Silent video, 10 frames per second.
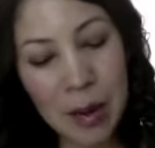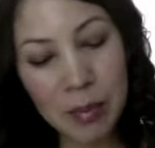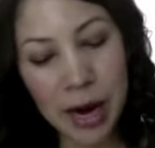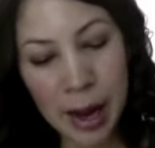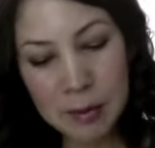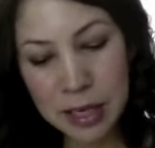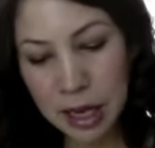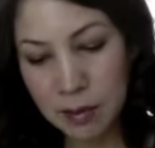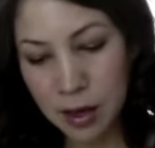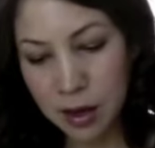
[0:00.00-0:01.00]
Perhaps
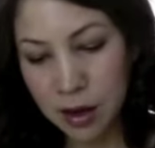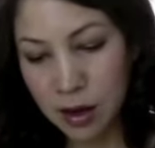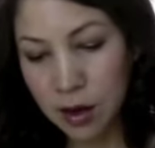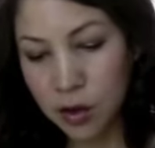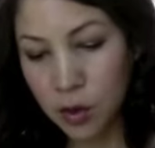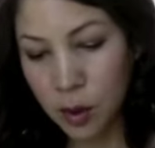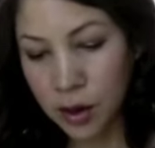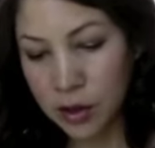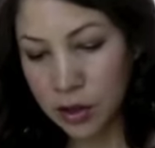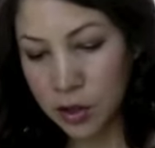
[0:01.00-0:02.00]
like me, you
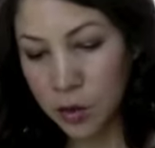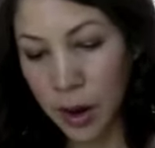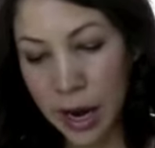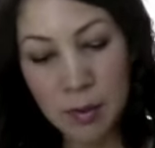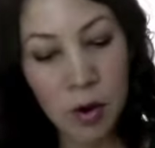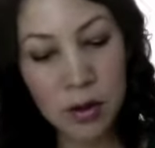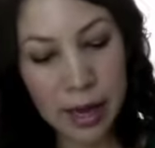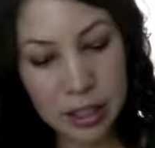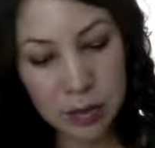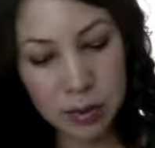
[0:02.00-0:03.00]
want to write more
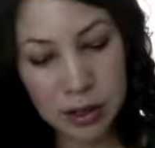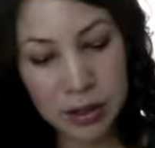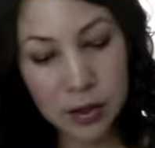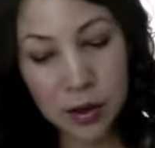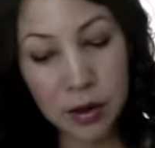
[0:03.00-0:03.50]
legibly so your